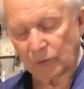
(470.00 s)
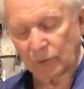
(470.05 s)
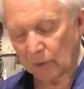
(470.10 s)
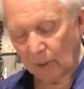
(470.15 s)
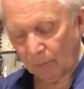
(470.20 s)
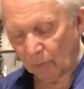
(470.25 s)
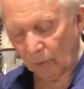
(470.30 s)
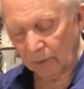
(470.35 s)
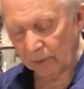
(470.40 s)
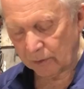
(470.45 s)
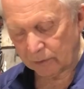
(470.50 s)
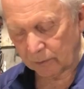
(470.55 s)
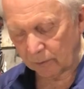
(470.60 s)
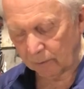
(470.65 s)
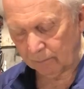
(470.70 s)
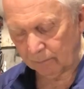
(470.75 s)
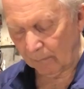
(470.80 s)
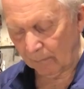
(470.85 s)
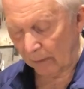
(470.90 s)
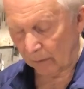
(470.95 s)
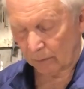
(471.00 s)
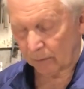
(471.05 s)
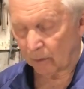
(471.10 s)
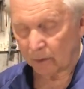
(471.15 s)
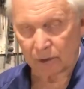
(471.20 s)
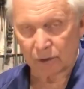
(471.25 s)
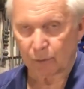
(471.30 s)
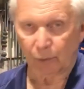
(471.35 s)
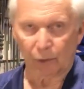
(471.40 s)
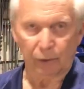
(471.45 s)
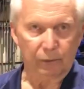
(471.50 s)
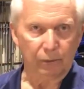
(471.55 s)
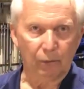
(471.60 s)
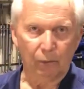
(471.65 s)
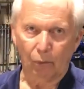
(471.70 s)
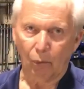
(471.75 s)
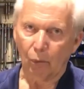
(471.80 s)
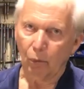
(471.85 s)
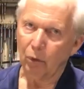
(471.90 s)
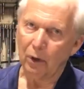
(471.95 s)
for some reason Maradyne's put
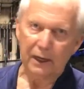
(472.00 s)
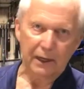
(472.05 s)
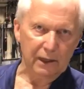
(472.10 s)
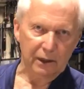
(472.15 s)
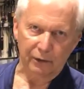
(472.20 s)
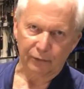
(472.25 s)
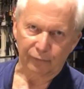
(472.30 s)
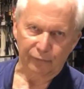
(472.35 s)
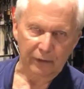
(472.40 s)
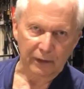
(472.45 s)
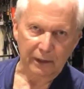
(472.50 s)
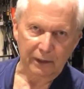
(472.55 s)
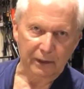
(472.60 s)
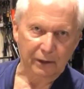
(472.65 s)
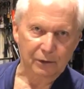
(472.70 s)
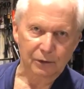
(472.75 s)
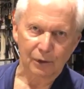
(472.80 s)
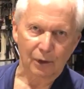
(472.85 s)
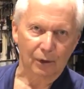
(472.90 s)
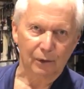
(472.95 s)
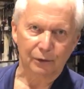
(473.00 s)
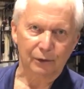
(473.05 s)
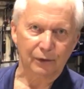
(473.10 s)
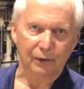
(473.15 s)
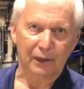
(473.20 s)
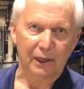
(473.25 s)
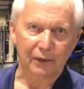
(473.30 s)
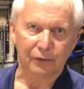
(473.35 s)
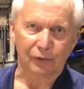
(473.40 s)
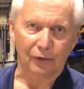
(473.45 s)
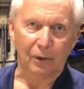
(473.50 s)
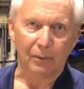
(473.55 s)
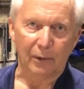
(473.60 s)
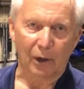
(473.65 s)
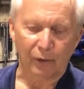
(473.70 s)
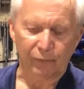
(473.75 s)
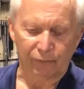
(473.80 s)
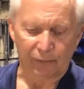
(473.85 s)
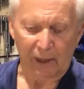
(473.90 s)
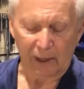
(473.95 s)
weird fittings onto their
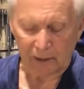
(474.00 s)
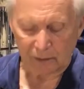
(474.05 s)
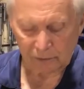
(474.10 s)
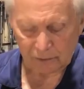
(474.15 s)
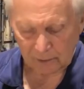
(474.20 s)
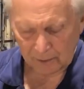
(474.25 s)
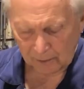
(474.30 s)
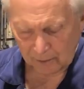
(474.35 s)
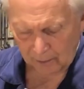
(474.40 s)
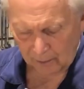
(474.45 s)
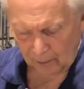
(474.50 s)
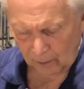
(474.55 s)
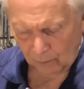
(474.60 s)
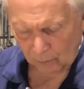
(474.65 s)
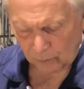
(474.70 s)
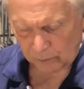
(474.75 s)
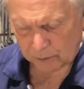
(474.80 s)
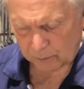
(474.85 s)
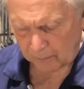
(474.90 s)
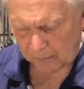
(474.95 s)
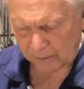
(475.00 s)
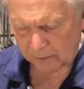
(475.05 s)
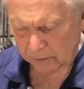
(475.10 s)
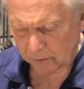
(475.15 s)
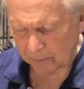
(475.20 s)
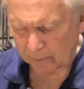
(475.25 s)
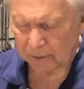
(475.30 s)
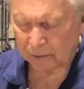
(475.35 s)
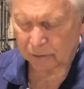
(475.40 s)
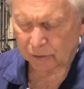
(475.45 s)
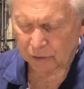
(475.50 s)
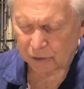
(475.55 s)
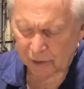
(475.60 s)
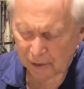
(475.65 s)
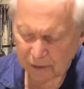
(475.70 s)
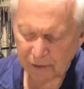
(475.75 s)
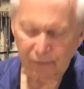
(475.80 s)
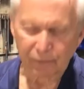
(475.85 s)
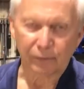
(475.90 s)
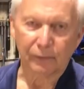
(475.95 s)
thermo fans, which makes them
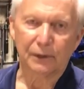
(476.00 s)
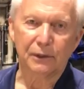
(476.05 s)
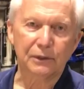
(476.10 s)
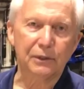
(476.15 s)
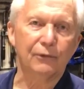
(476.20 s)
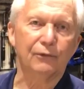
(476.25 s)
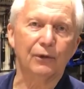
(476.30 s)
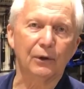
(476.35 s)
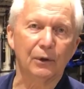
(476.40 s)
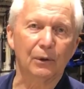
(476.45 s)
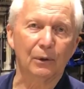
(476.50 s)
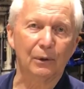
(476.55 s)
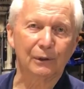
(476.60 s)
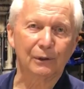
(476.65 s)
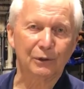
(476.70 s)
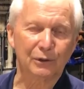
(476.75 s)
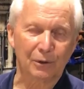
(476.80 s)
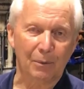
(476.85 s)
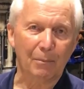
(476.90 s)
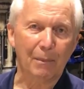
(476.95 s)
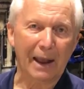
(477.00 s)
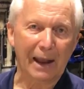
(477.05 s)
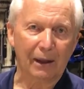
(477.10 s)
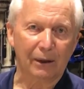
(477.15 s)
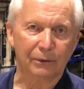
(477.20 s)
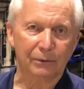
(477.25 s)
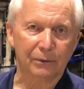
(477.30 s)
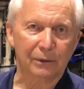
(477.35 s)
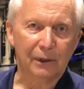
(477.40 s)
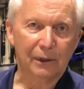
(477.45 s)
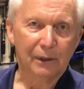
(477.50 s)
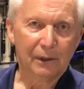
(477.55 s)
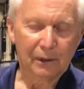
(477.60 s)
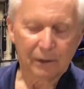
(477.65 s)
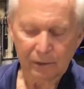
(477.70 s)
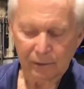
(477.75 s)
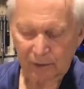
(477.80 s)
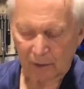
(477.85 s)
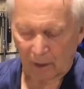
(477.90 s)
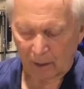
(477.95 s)
excessively difficult to mount.
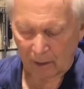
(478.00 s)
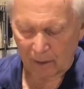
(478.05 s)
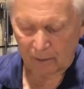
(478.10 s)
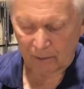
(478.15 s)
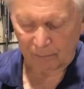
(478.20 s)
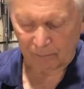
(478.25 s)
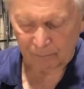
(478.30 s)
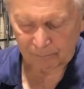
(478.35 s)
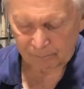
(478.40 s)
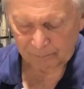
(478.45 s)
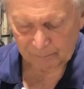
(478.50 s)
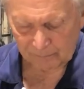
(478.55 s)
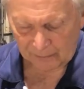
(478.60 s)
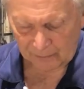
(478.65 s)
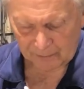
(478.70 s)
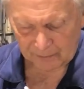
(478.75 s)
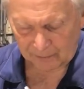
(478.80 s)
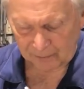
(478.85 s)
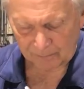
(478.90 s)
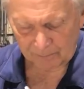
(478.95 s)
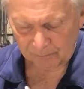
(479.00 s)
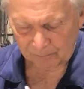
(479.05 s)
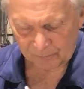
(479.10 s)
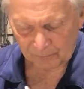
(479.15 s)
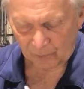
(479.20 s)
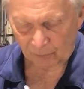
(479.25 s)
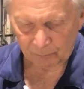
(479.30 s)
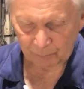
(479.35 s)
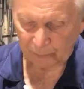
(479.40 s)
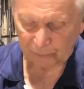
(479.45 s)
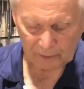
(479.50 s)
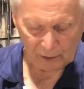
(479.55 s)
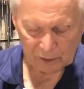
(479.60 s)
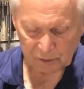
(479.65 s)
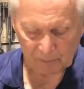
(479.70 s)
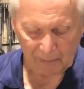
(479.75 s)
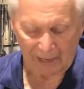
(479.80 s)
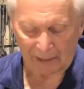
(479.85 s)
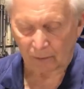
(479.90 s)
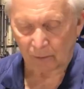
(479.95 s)
So I've put
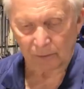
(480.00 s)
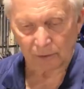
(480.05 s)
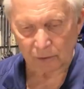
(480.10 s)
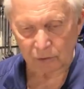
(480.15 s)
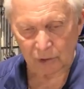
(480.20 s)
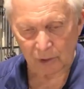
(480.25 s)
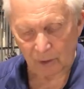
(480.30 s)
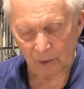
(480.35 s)
those back on the